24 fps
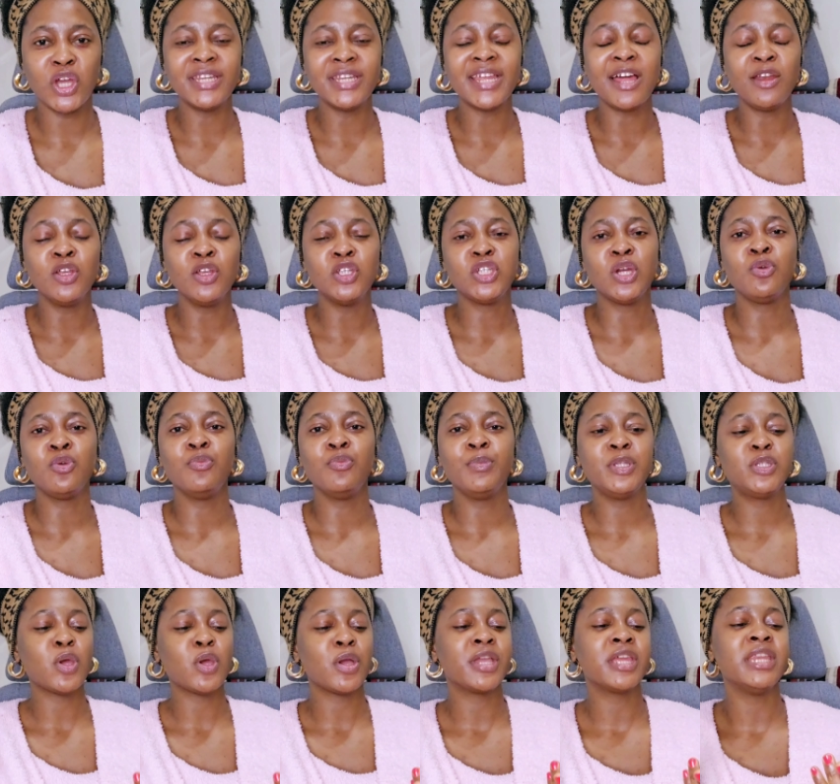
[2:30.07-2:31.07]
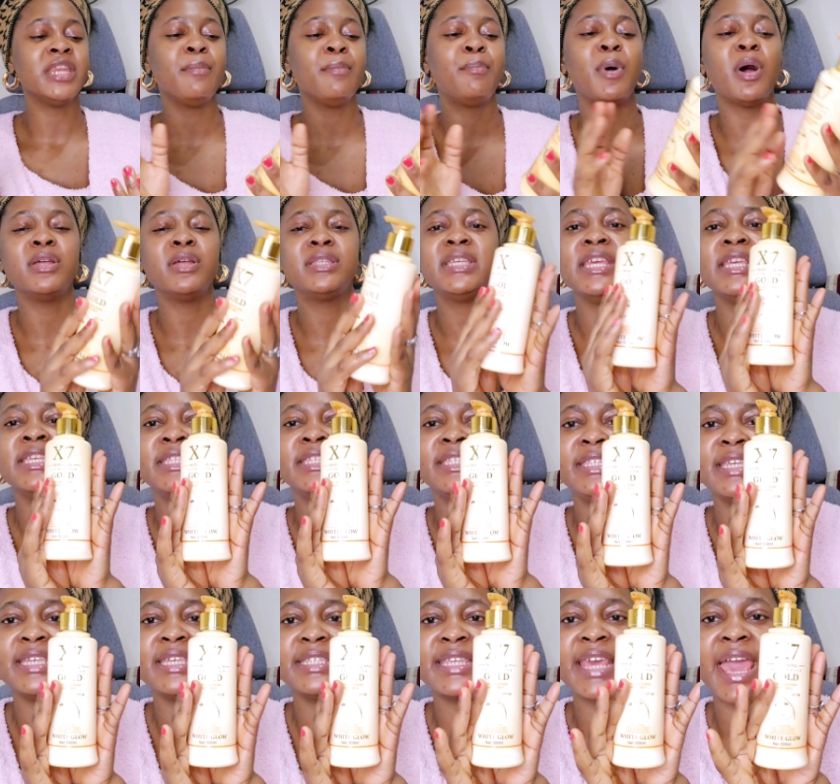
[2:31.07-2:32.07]
other lotion we'll be talking about is
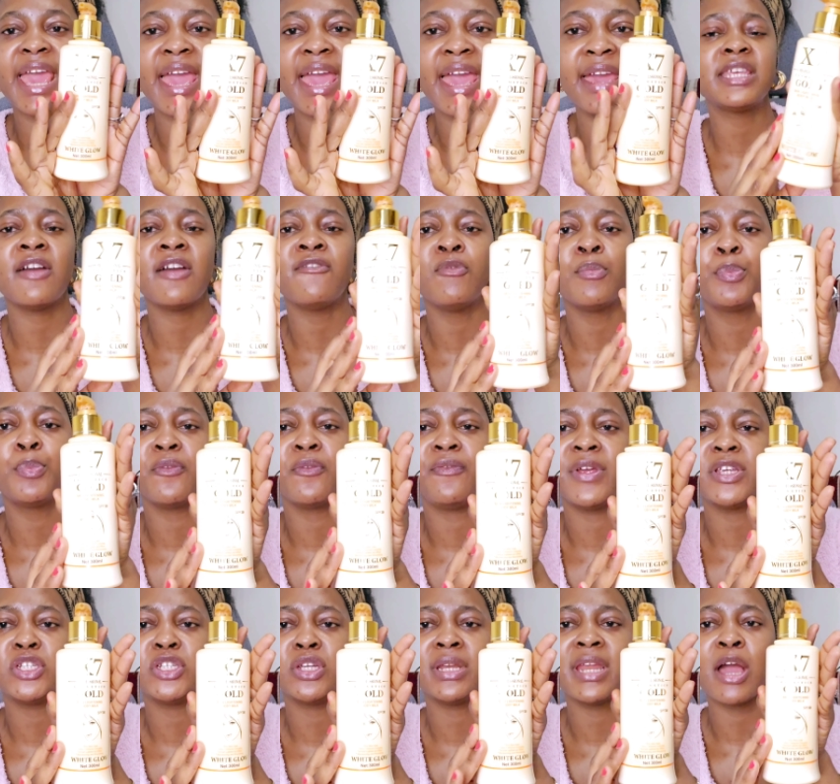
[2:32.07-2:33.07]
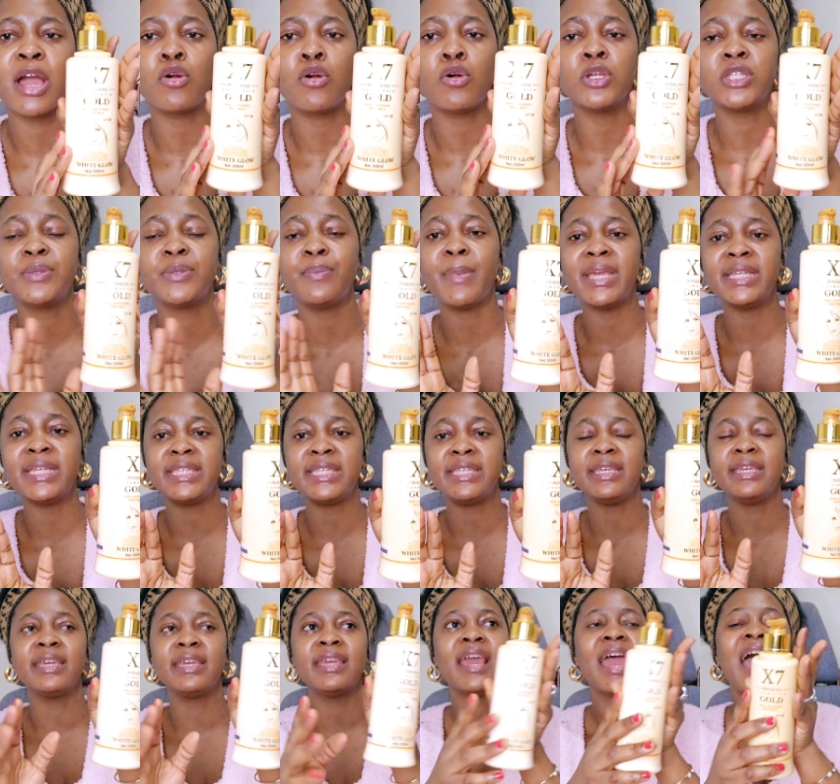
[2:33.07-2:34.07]
this L11 Professional
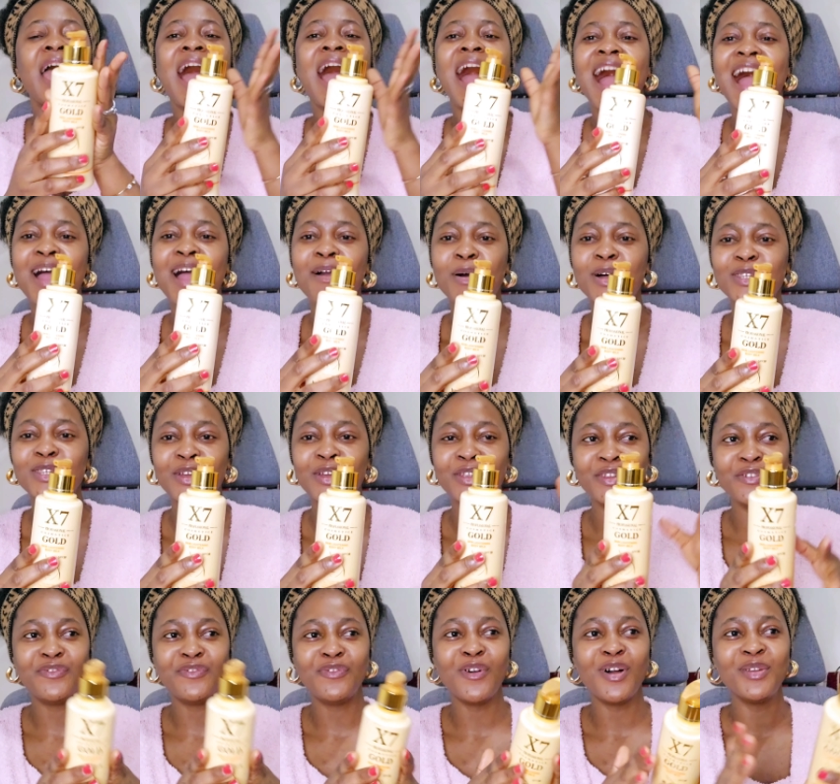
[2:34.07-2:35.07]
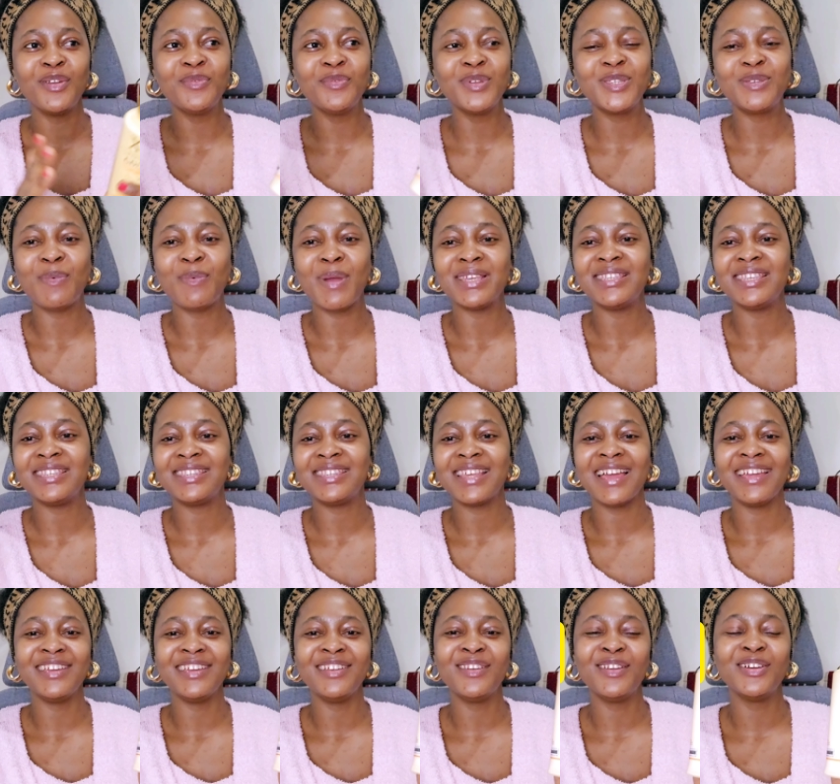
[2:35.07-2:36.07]
Cosmetic. I was on the phone with my
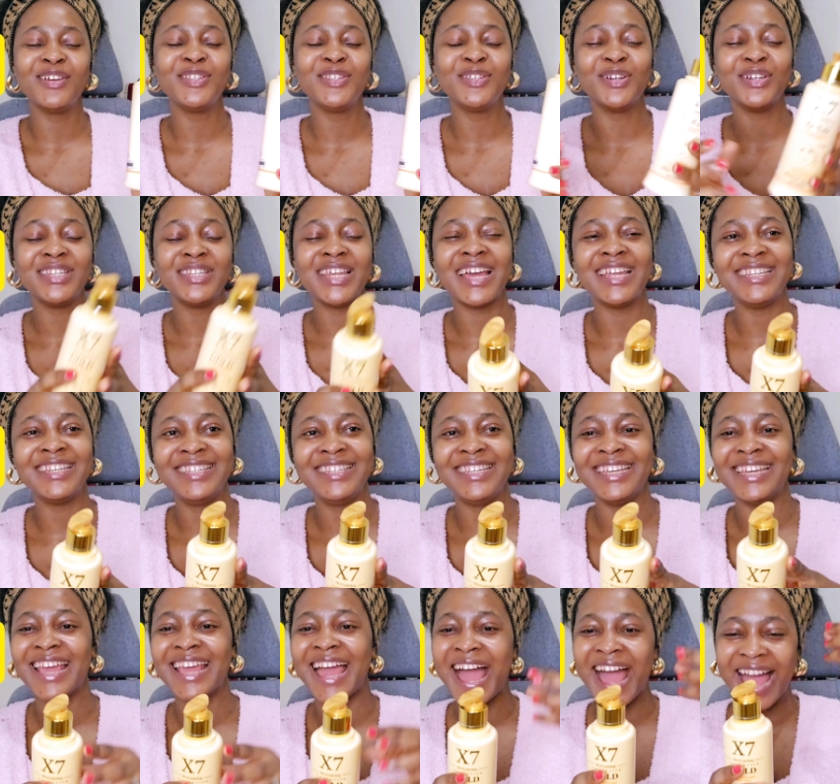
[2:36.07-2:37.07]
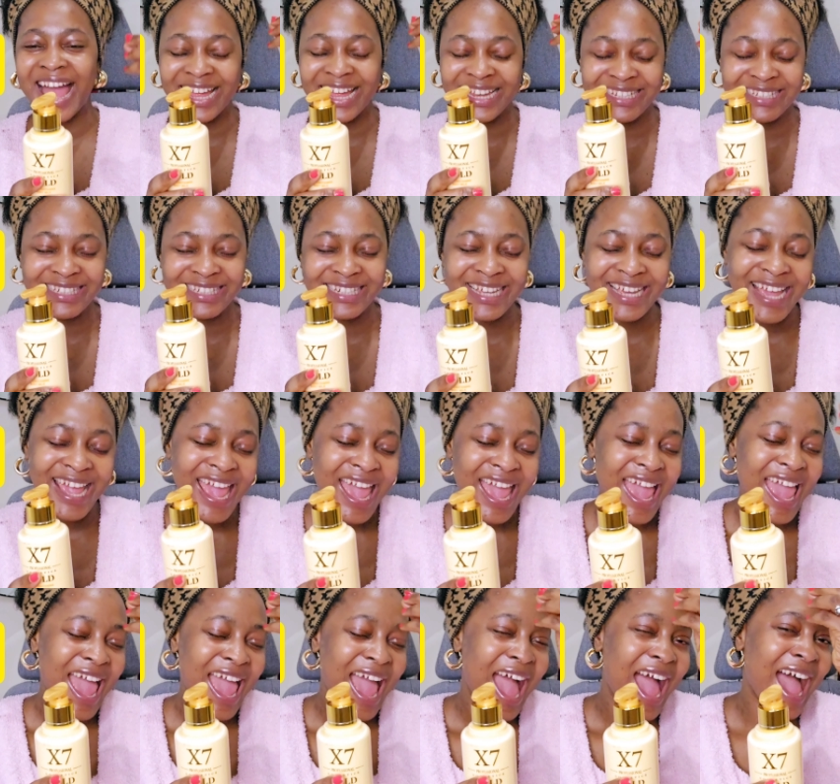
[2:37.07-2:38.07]
sister-in-law the other day, and
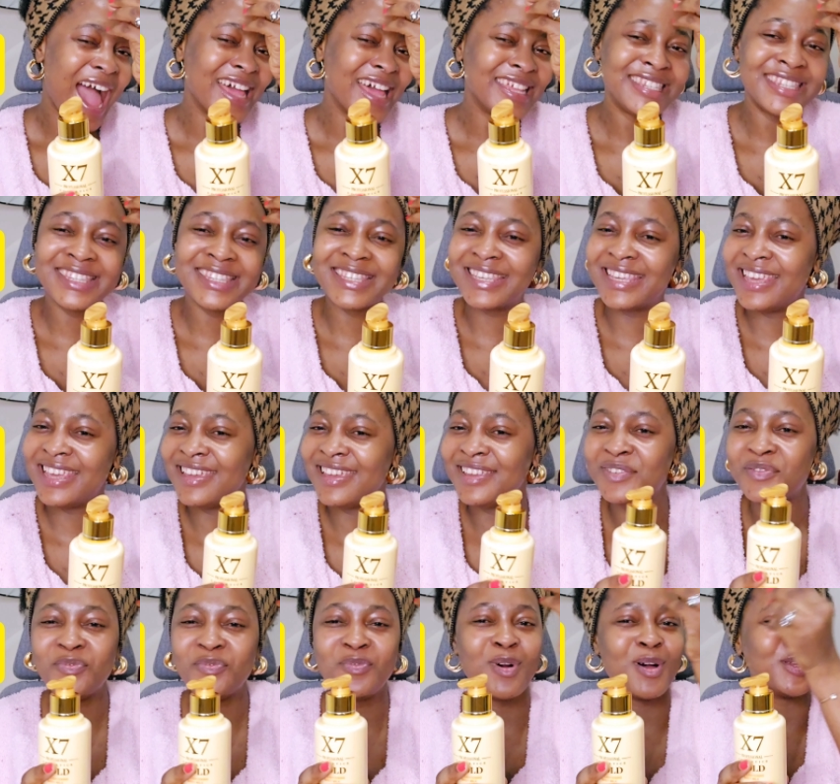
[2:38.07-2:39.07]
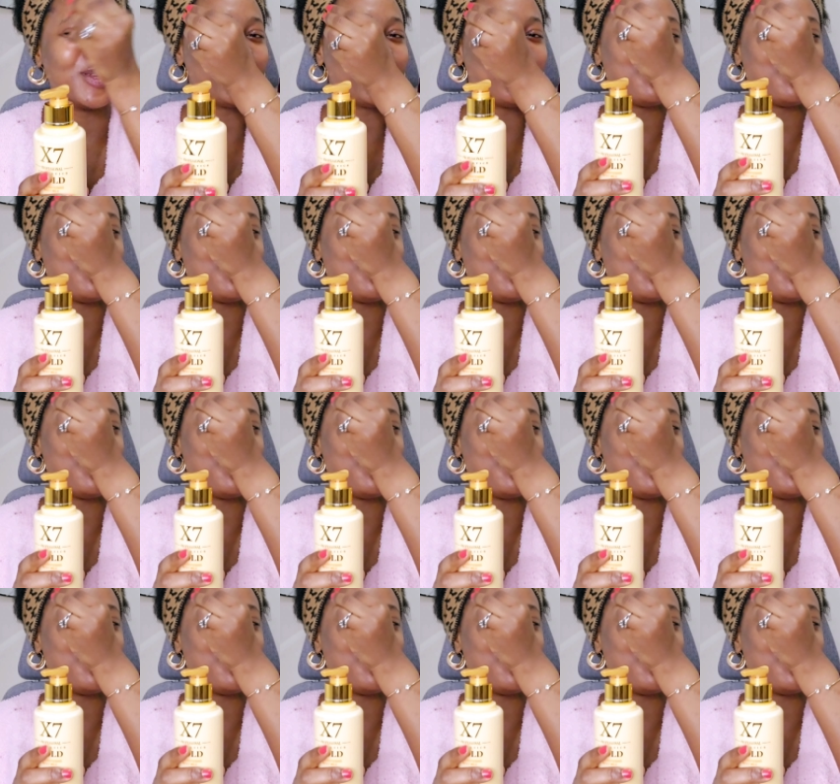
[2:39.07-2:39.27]
her skin was